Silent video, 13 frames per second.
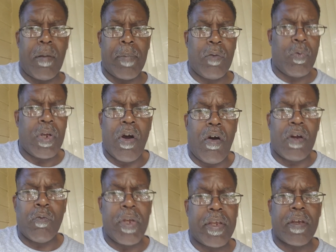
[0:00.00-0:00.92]
I mean, we
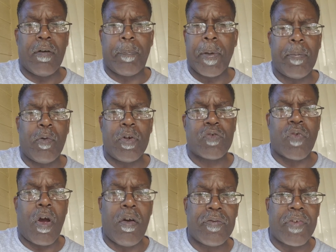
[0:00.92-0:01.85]
go and we kill people with
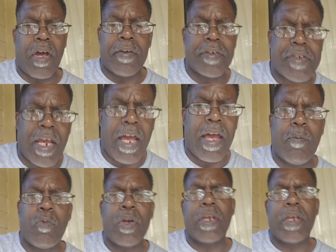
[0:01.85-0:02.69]
drones all the time.